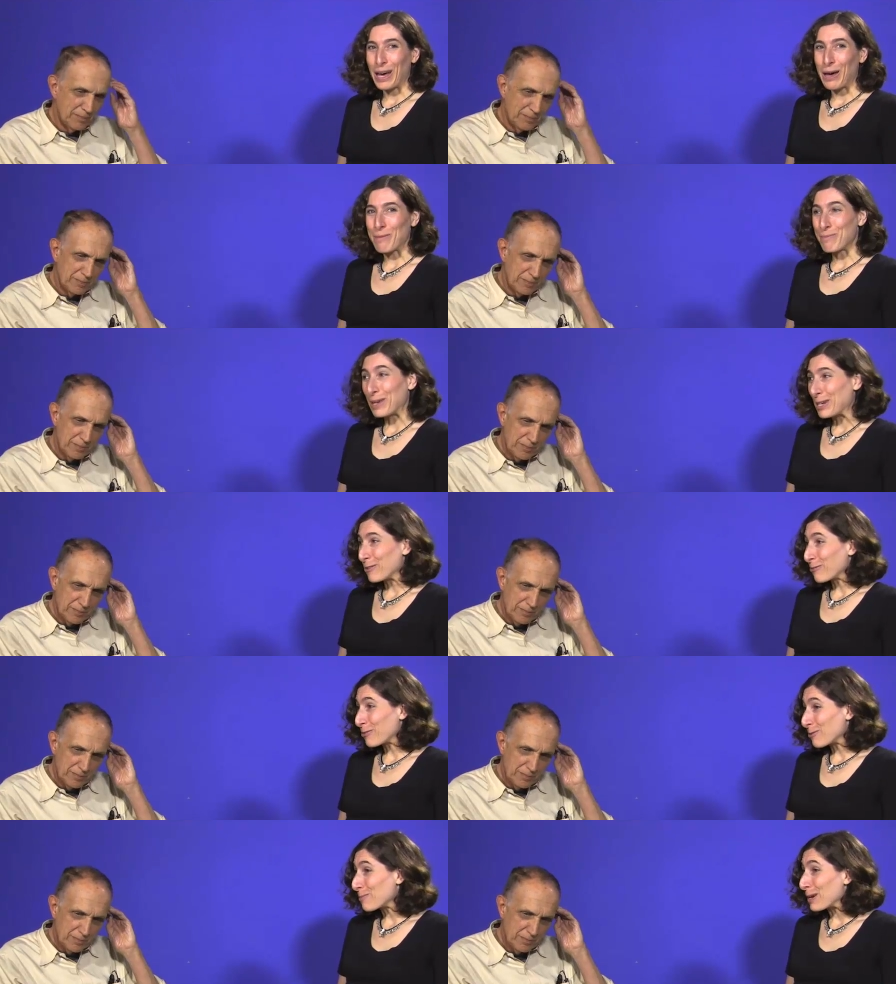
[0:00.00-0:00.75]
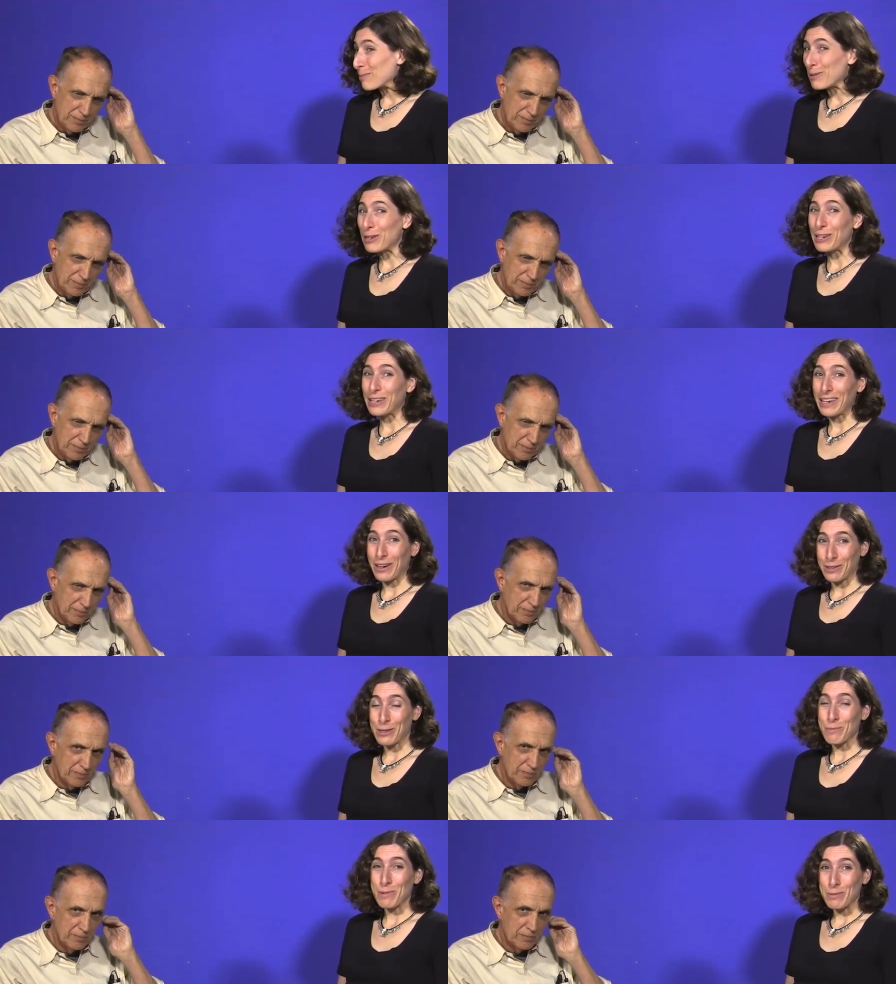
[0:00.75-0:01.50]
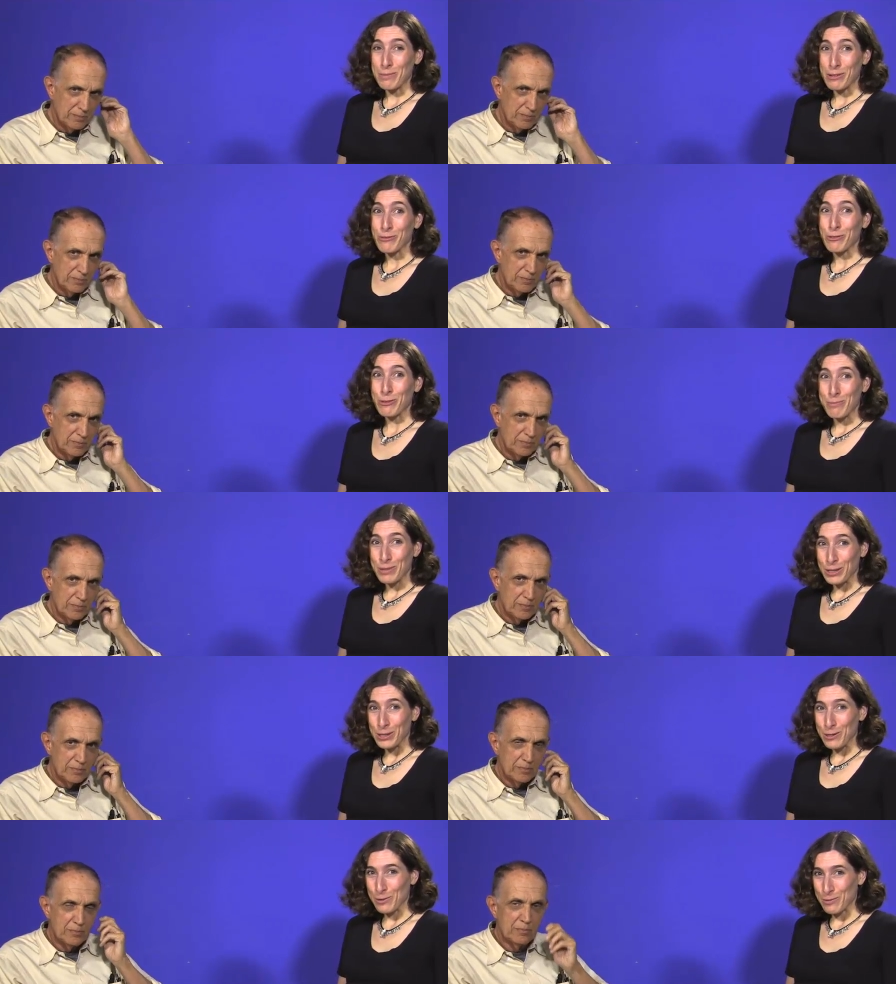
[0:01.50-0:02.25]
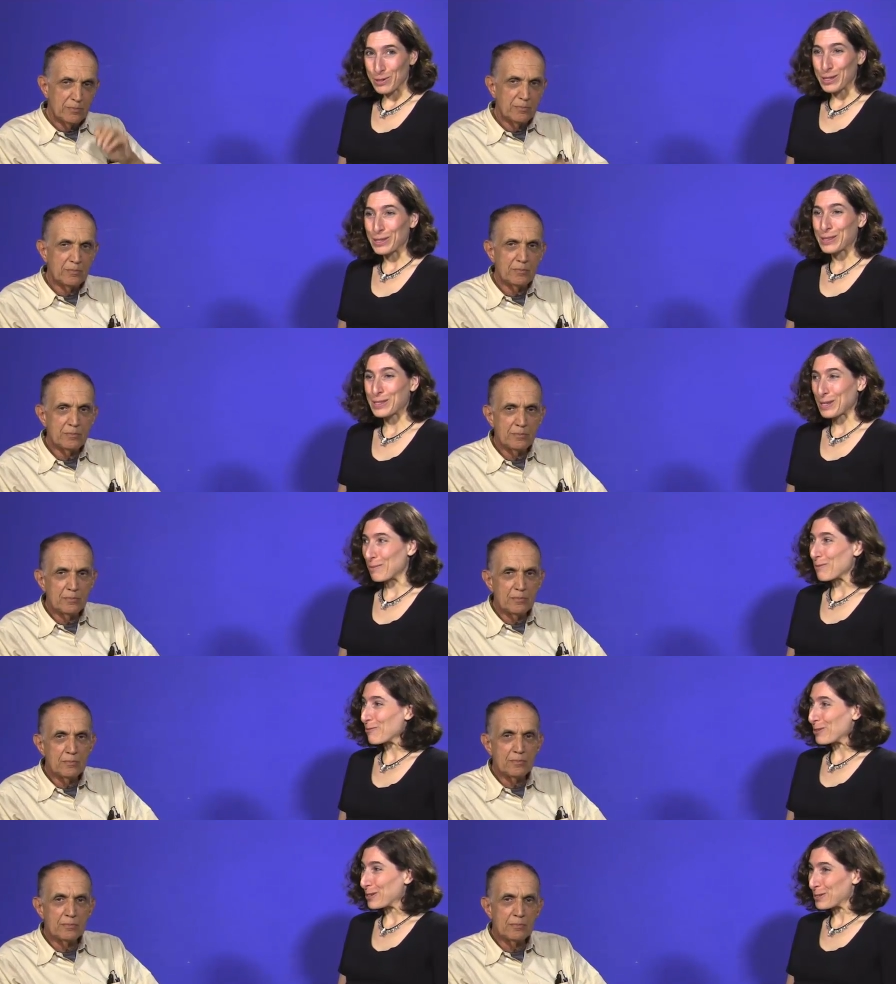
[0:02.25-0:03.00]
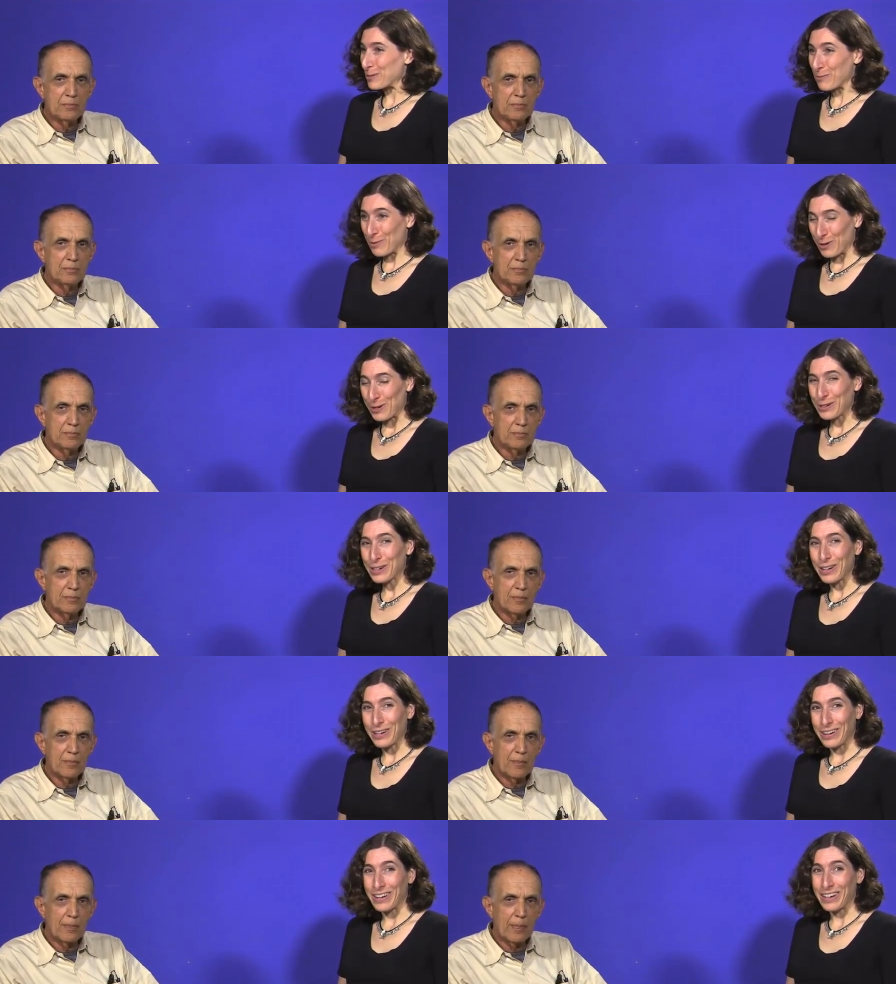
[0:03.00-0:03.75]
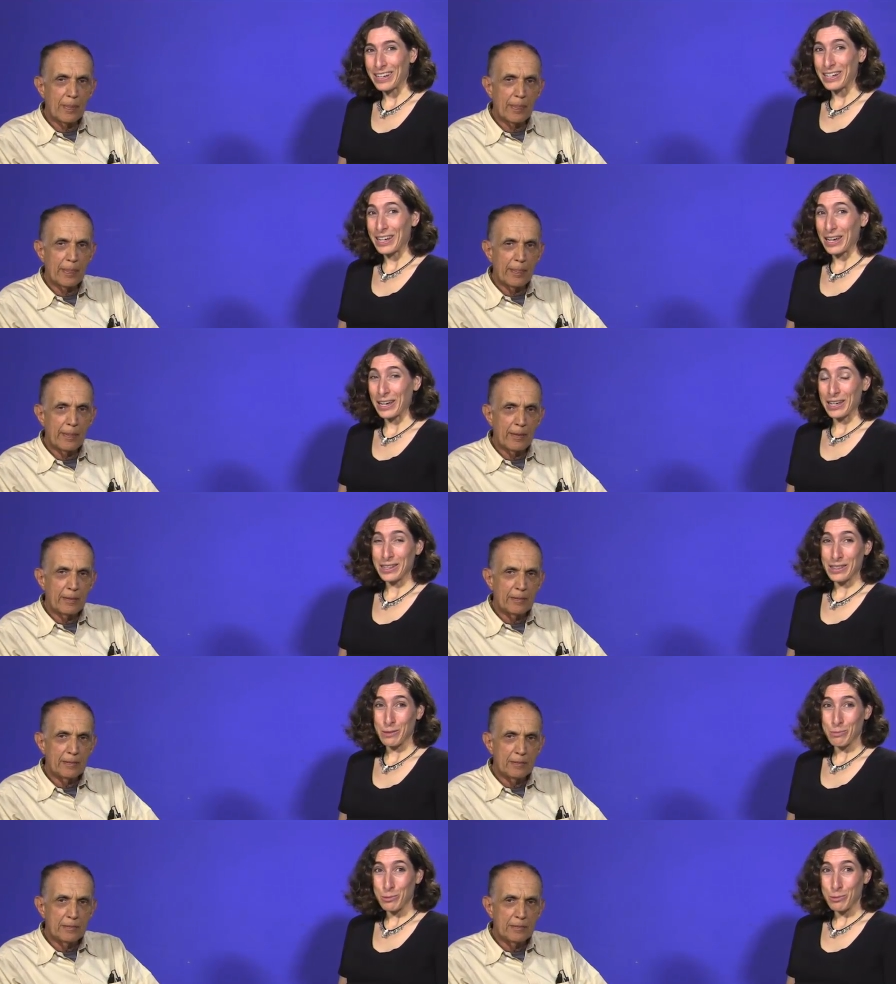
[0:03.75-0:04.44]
Speaker 1: Uh, many of you may be out there may be familiar with some of his work on uh,